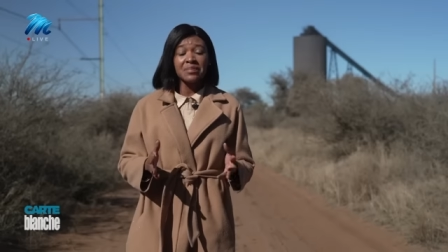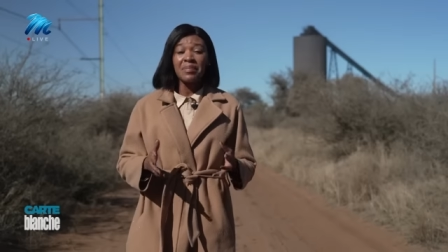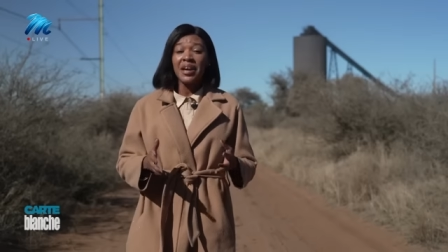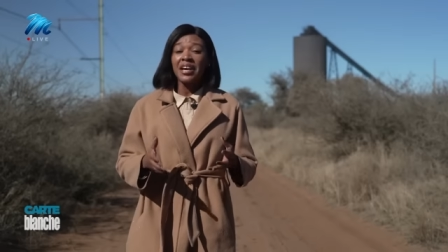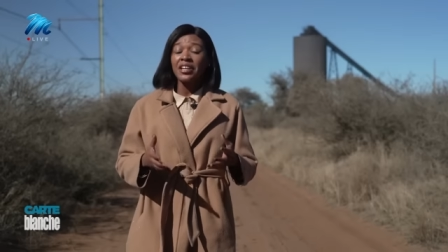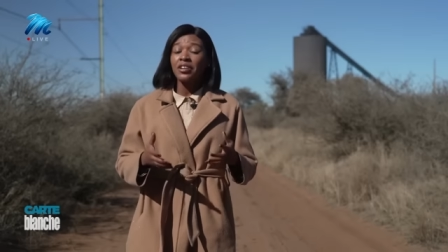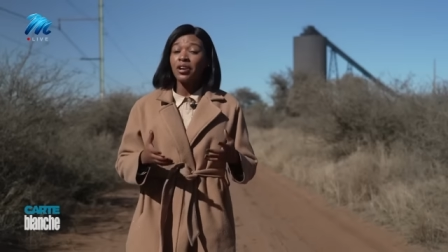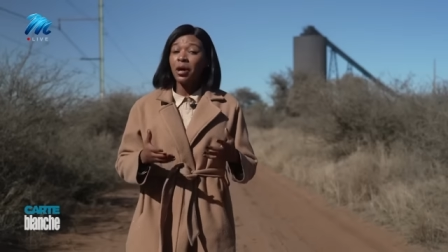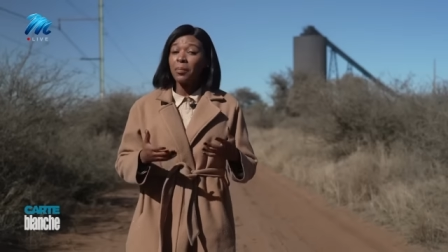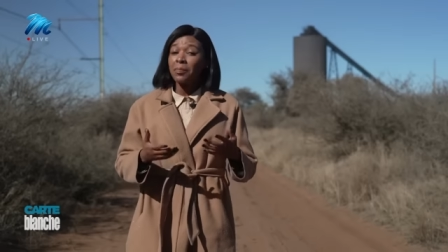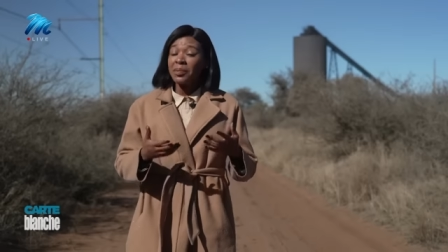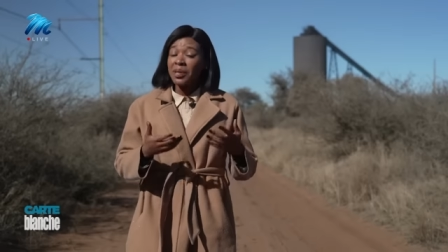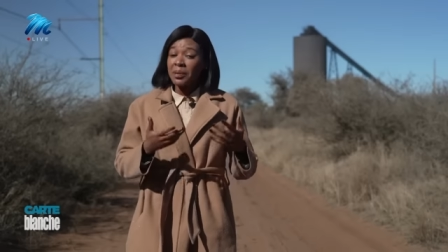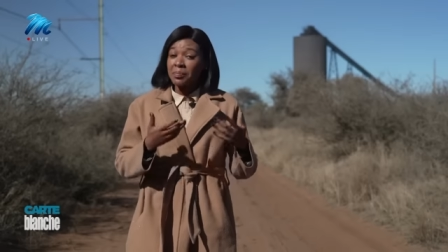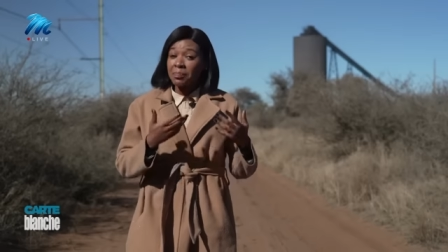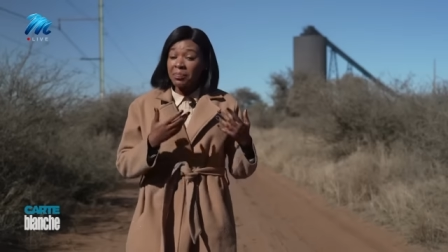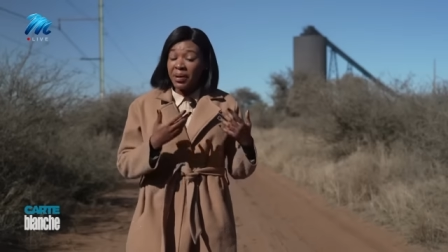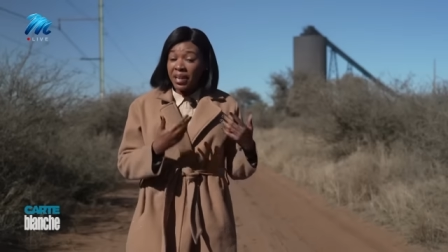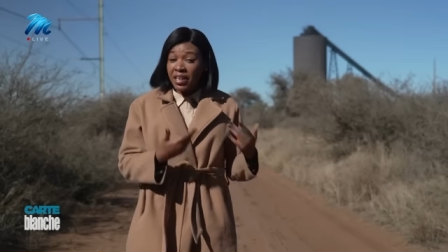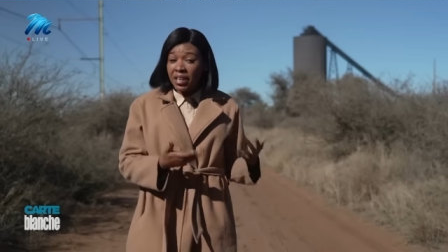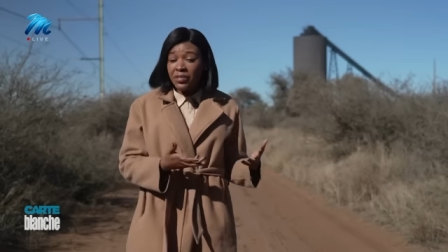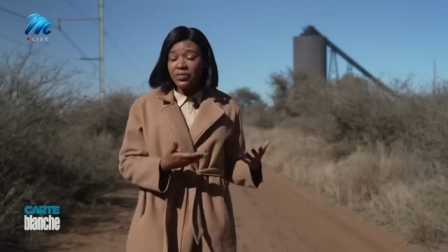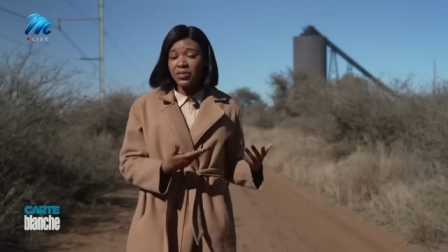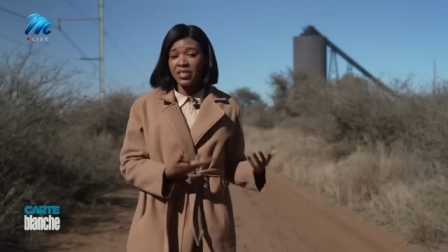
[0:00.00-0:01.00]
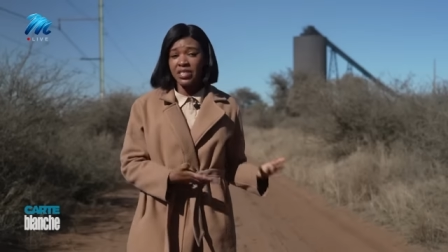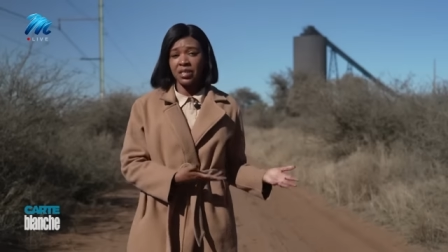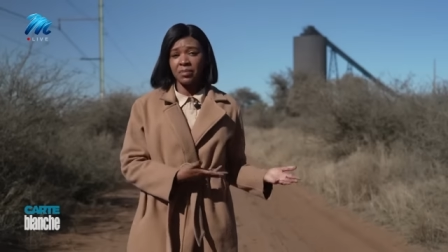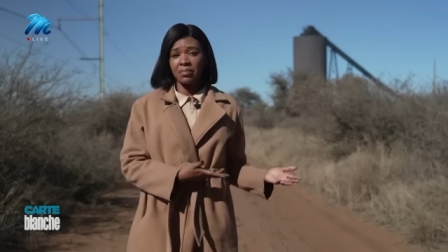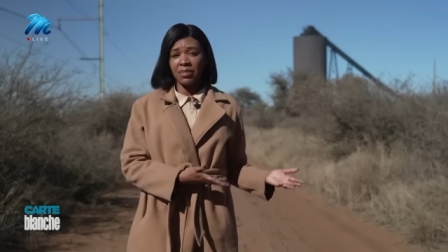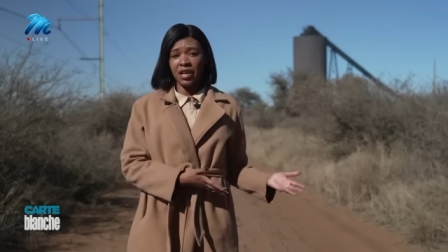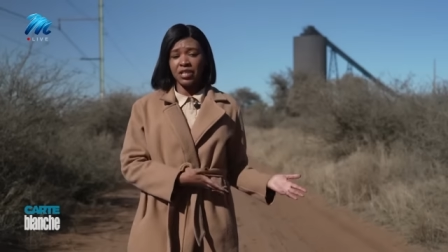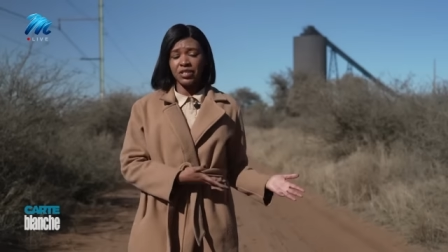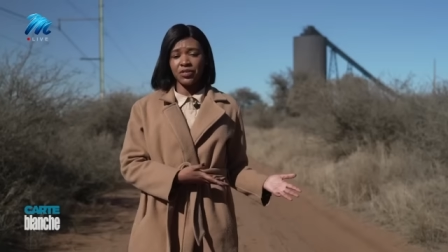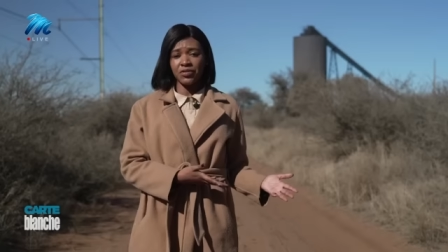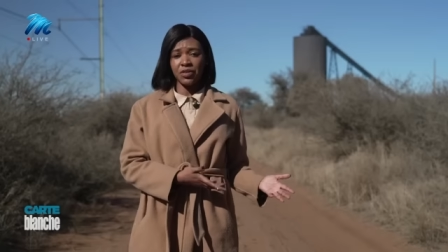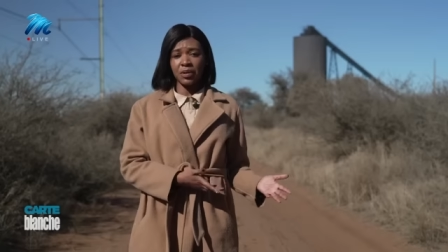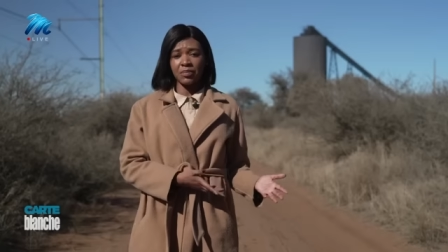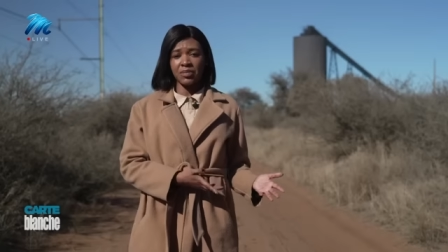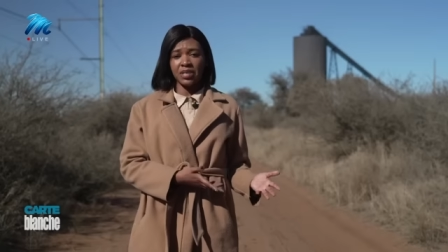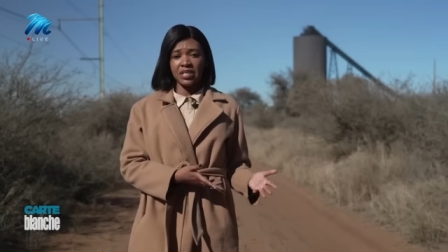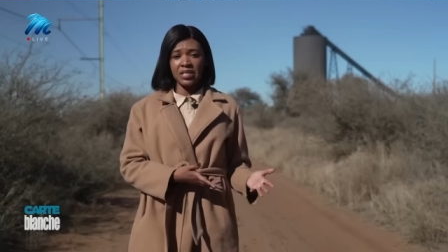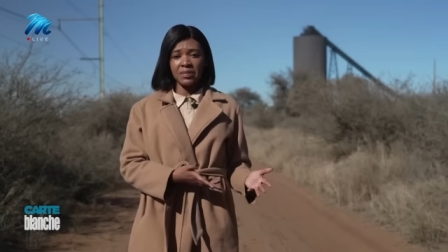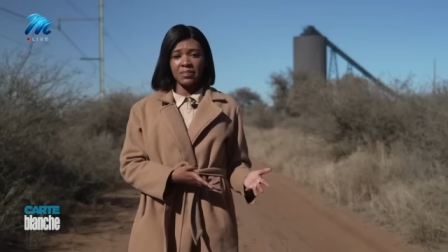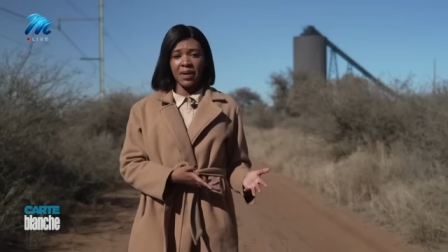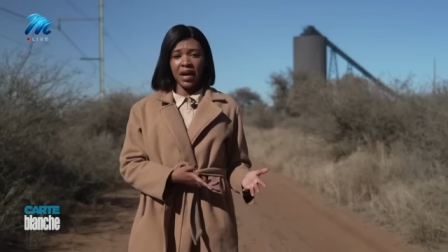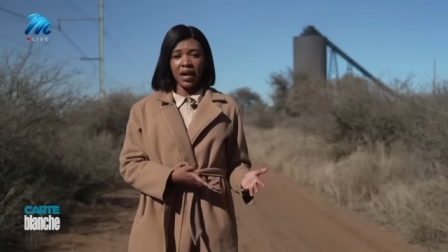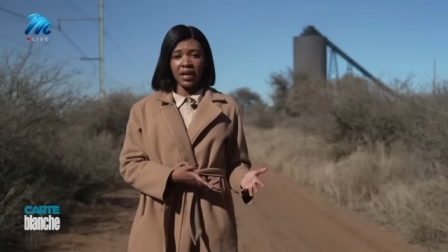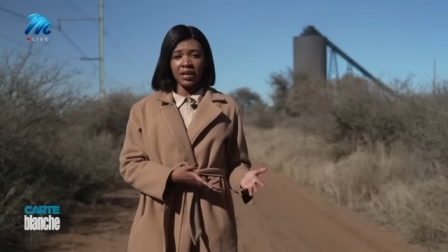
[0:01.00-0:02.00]
may not be benefiting much from
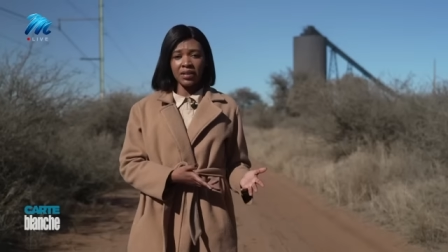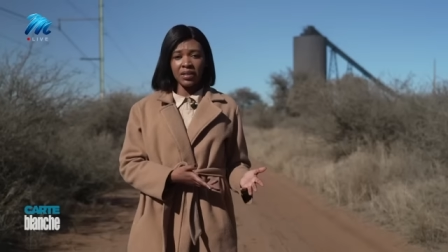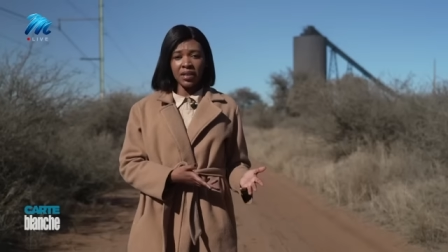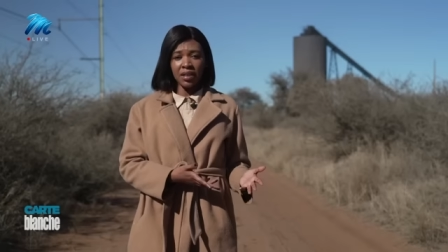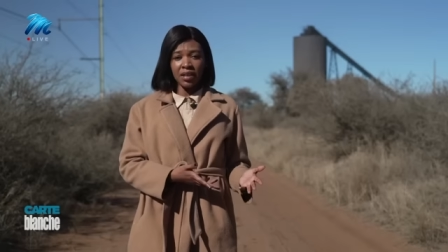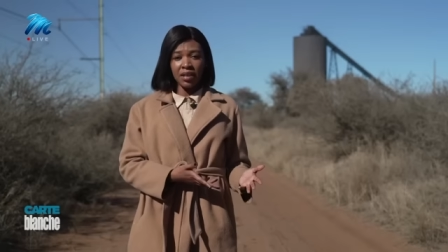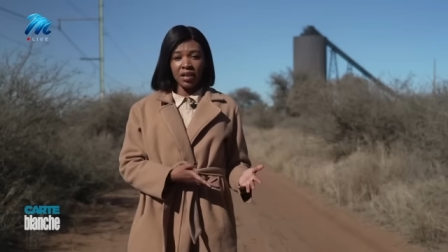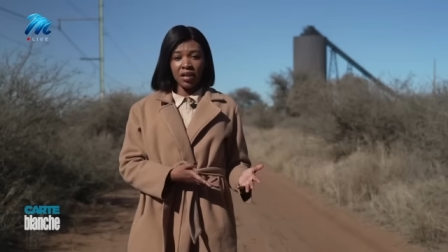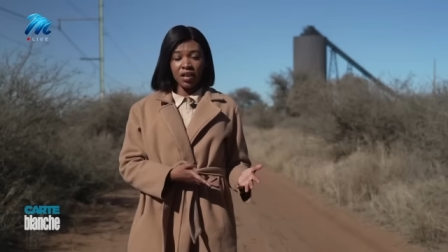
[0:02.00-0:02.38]
this mine,